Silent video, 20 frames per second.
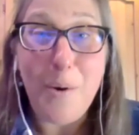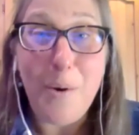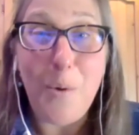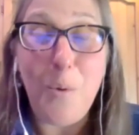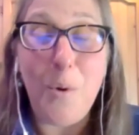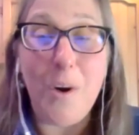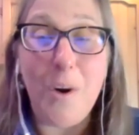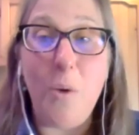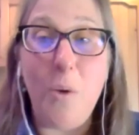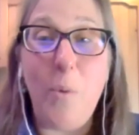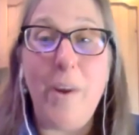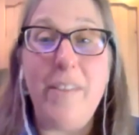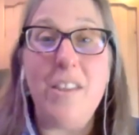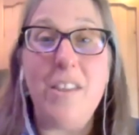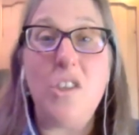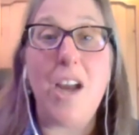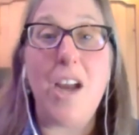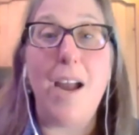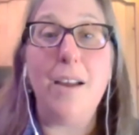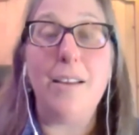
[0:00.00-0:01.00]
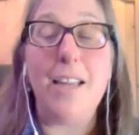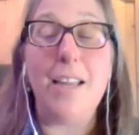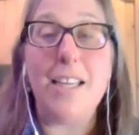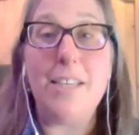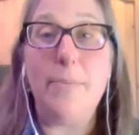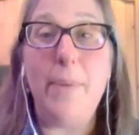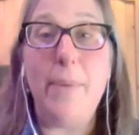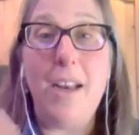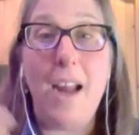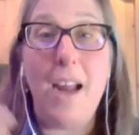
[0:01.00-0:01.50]
or when the child
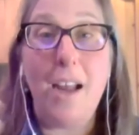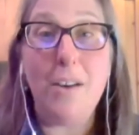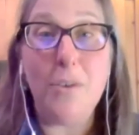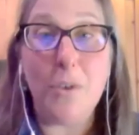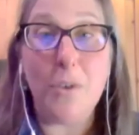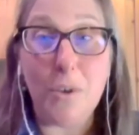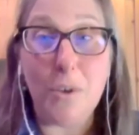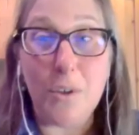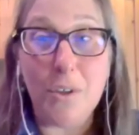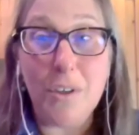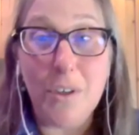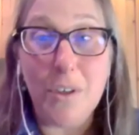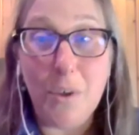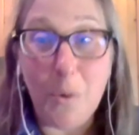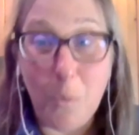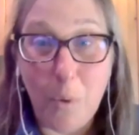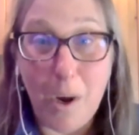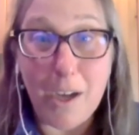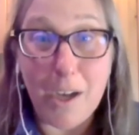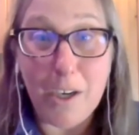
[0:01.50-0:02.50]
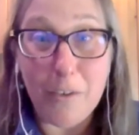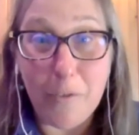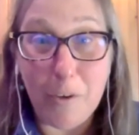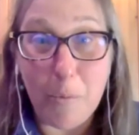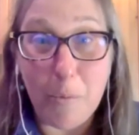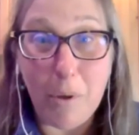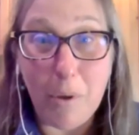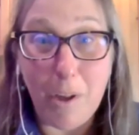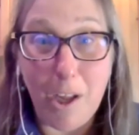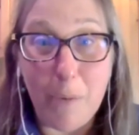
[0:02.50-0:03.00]
has been under water for a
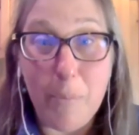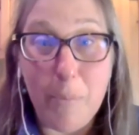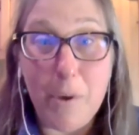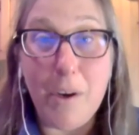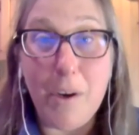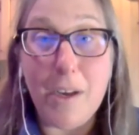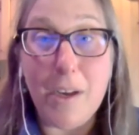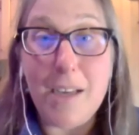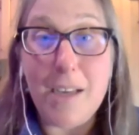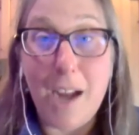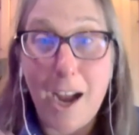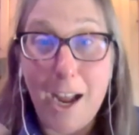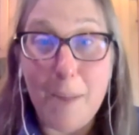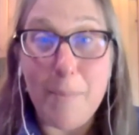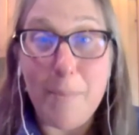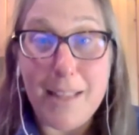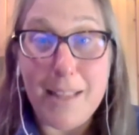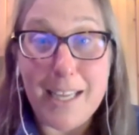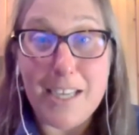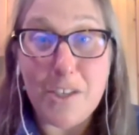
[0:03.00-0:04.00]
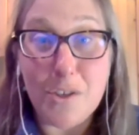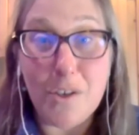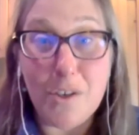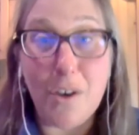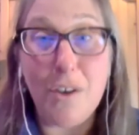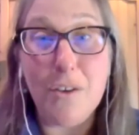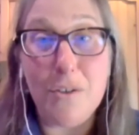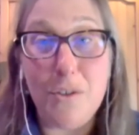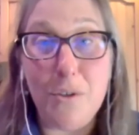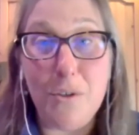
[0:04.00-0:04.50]
prolonged period of time and they
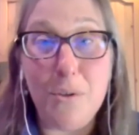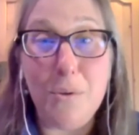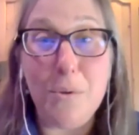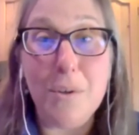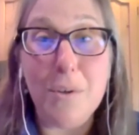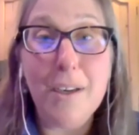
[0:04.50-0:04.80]
start to